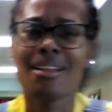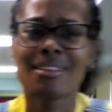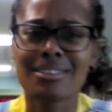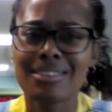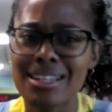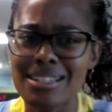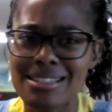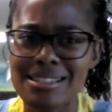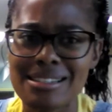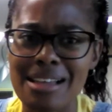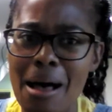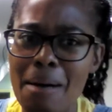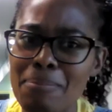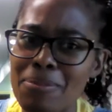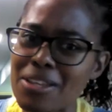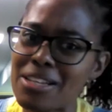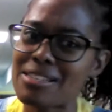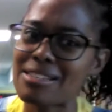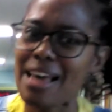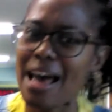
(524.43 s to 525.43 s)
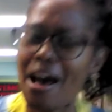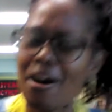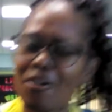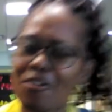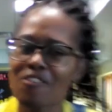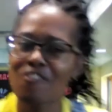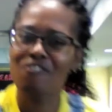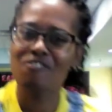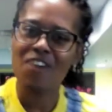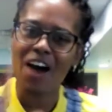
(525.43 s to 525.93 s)
Let's stomp this
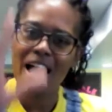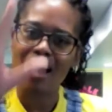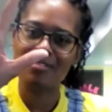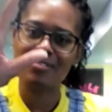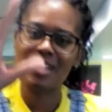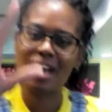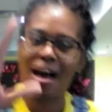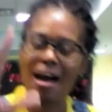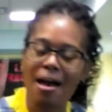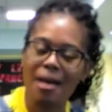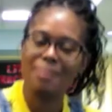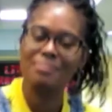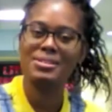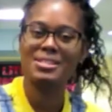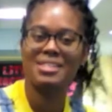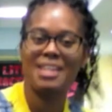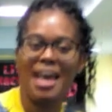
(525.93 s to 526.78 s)
out 5 times